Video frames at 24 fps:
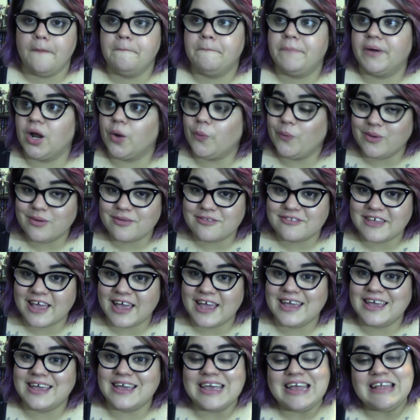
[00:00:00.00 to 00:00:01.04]
But I will
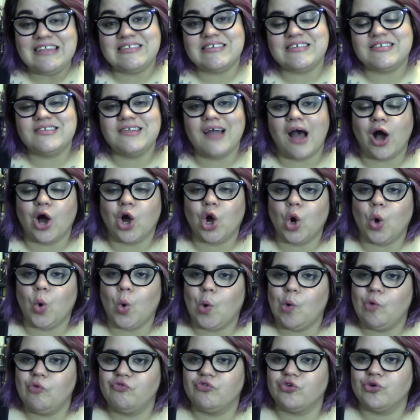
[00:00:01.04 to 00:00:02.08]
say it does not go
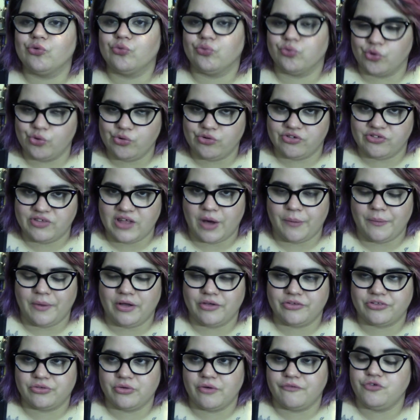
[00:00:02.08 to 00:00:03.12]
over roots that well.
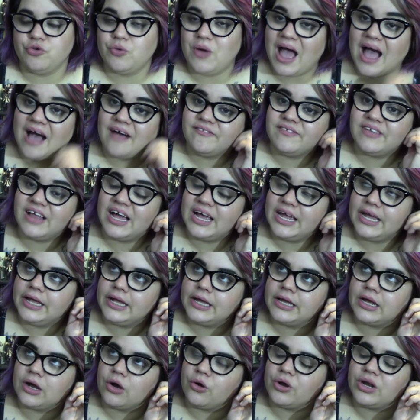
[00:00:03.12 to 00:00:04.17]
So if you have
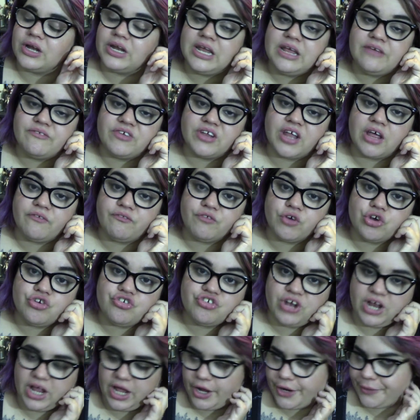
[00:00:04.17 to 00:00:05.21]
like, or even like
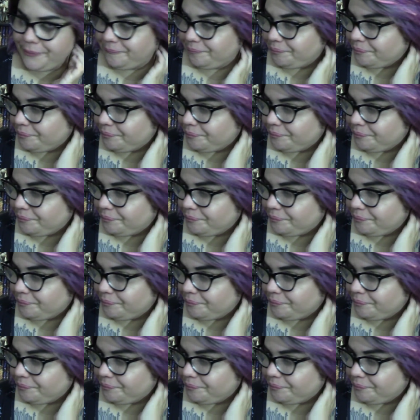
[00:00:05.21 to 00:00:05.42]
virgin hair,